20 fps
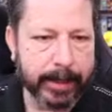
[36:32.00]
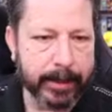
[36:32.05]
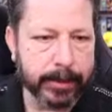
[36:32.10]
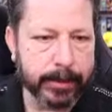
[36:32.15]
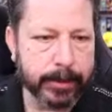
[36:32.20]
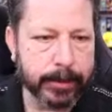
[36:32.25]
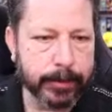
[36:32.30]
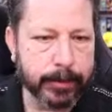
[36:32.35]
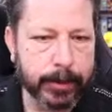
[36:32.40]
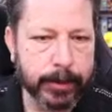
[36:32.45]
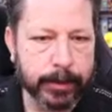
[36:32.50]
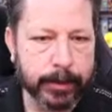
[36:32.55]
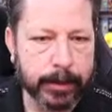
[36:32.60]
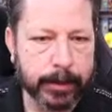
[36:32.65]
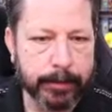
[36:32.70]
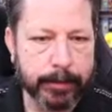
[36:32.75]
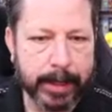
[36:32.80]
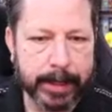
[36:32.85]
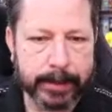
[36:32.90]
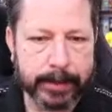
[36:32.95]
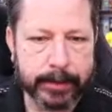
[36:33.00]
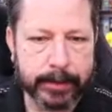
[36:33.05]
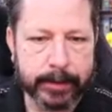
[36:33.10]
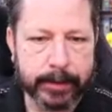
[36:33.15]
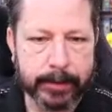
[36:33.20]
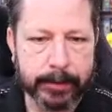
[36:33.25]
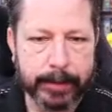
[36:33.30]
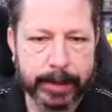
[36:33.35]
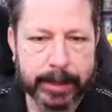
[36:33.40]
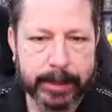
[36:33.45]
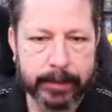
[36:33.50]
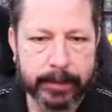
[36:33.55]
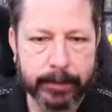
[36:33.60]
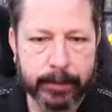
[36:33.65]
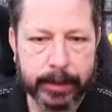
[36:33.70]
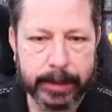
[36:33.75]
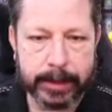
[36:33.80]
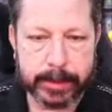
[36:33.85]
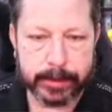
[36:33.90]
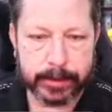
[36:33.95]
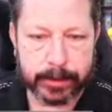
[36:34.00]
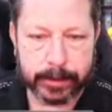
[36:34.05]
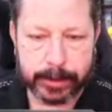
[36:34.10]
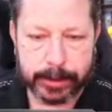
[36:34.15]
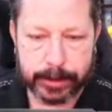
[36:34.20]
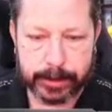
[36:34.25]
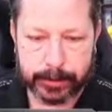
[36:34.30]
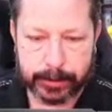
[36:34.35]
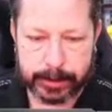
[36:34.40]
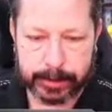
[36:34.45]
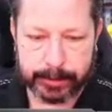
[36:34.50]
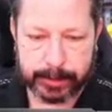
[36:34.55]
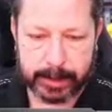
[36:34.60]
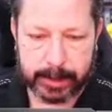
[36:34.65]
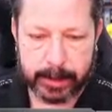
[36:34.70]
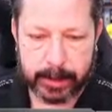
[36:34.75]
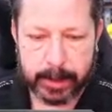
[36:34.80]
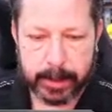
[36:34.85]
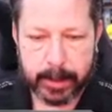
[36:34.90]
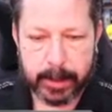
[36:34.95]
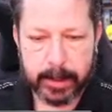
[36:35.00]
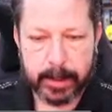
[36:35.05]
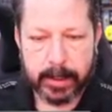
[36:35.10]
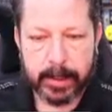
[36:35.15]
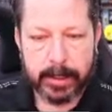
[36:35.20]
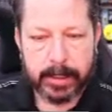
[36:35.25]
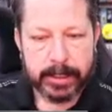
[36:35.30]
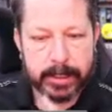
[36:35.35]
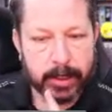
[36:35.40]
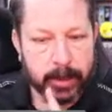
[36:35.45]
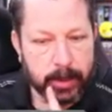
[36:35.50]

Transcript: so we'll come back to it in a minute when it starts to do something. So